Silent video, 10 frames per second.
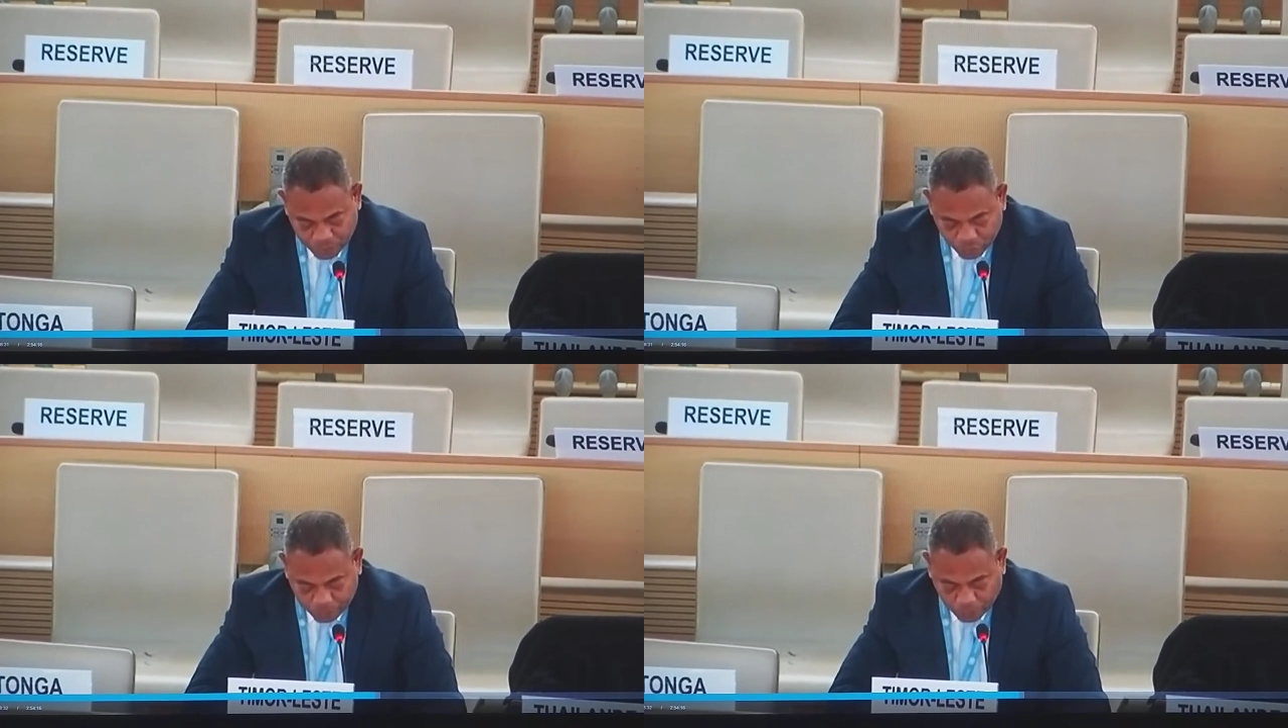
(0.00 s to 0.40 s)

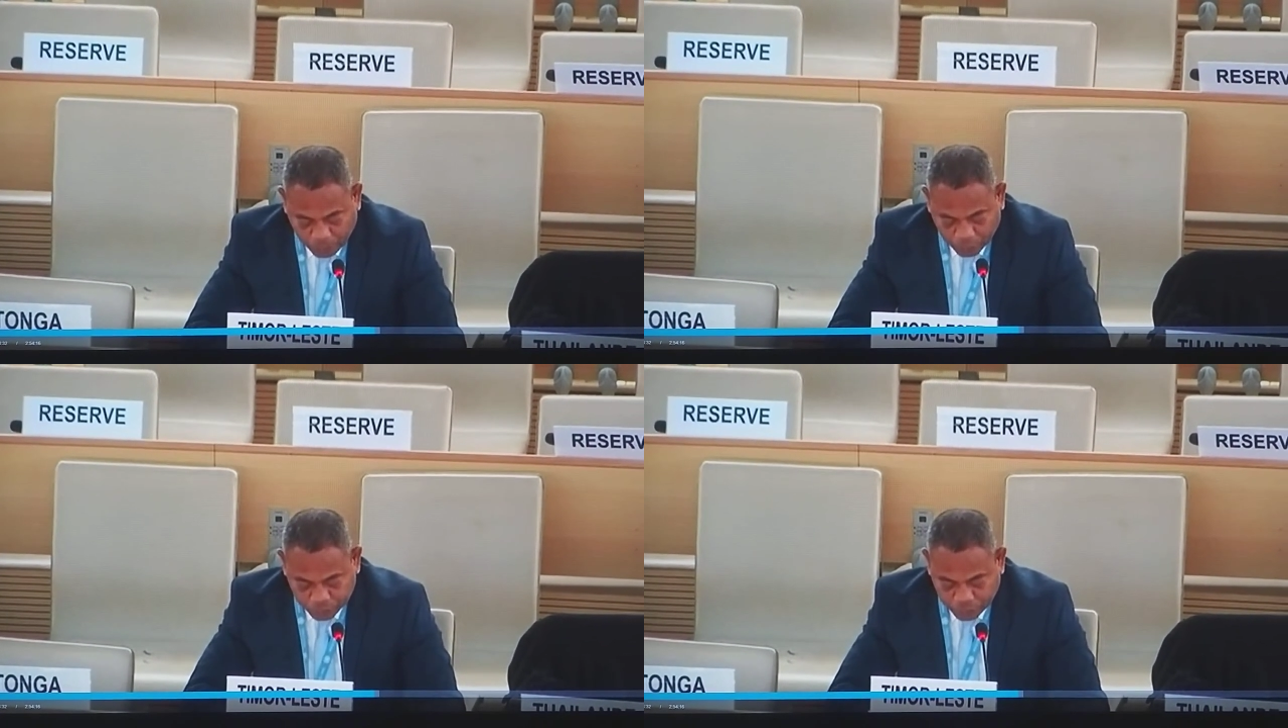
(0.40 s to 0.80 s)
to
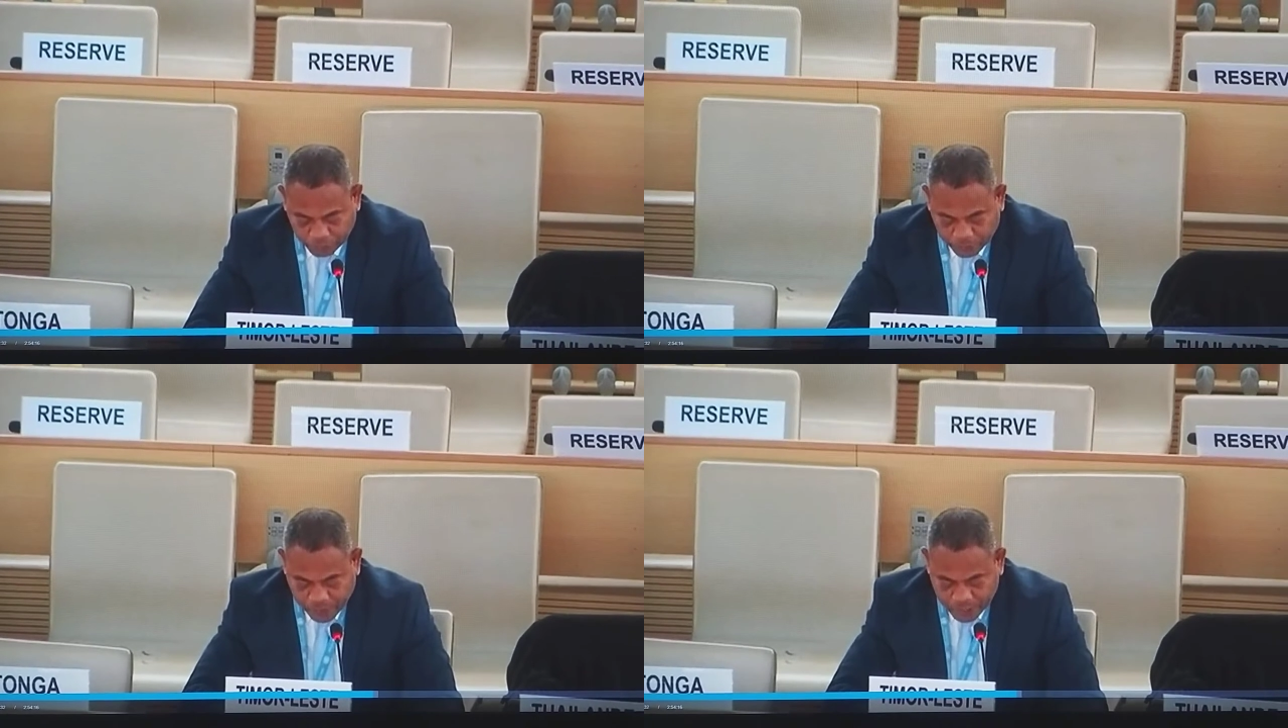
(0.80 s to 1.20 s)
promote
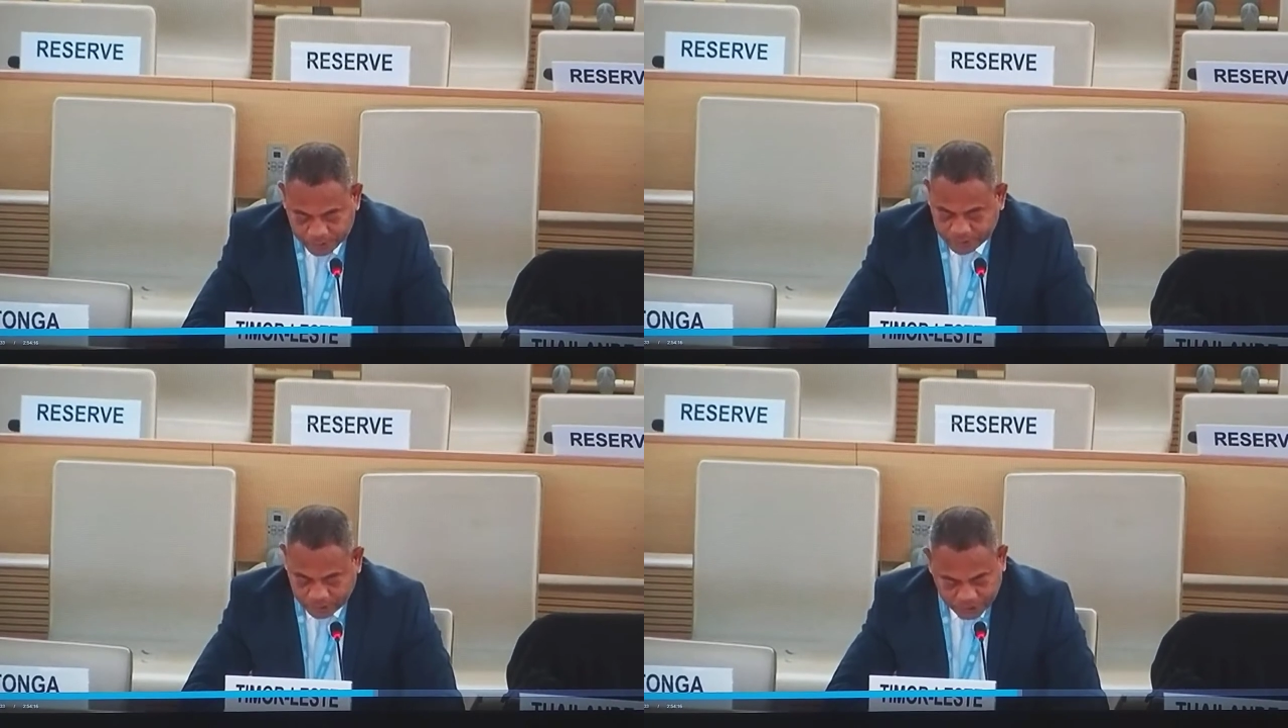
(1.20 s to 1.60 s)
human
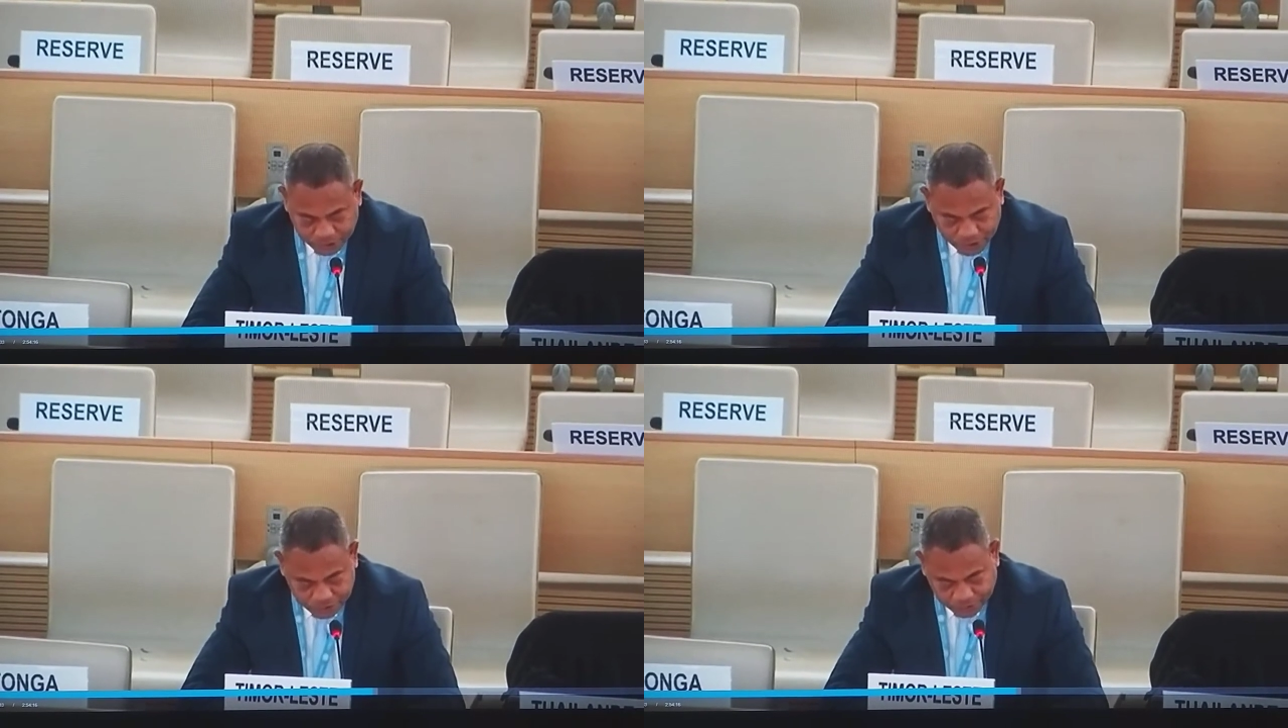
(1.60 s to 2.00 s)
rights in the
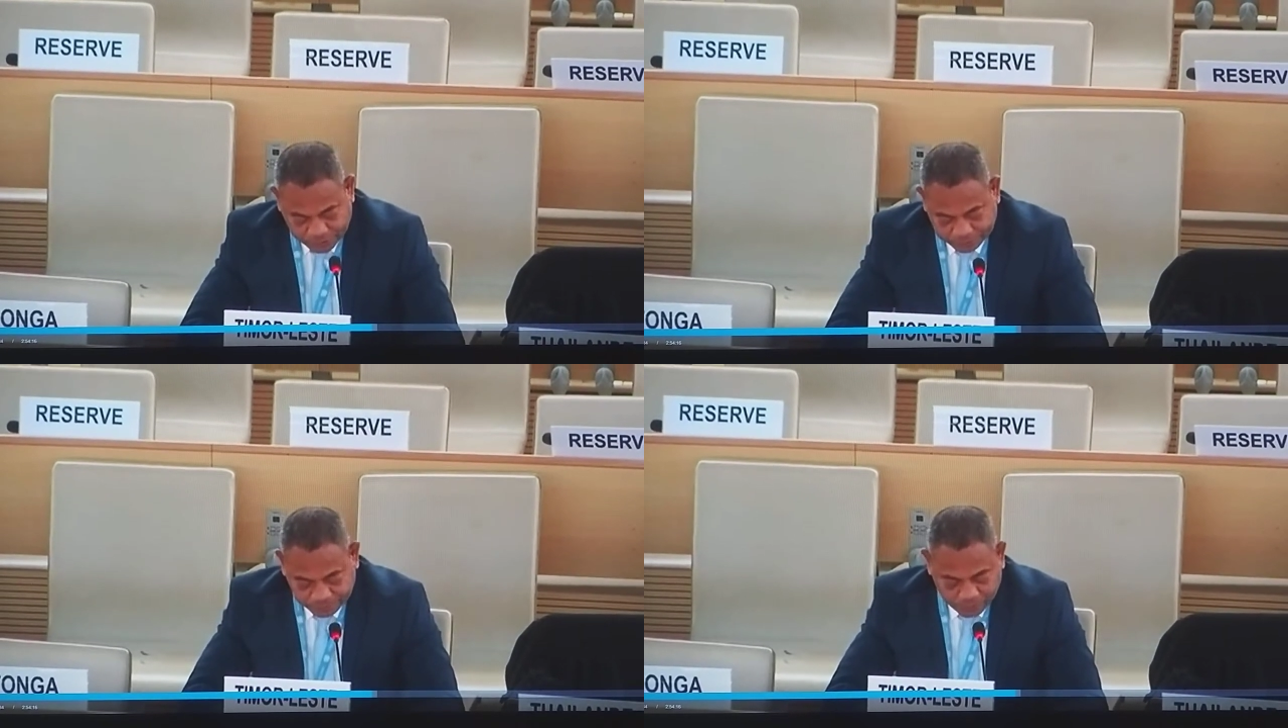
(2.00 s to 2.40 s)
country.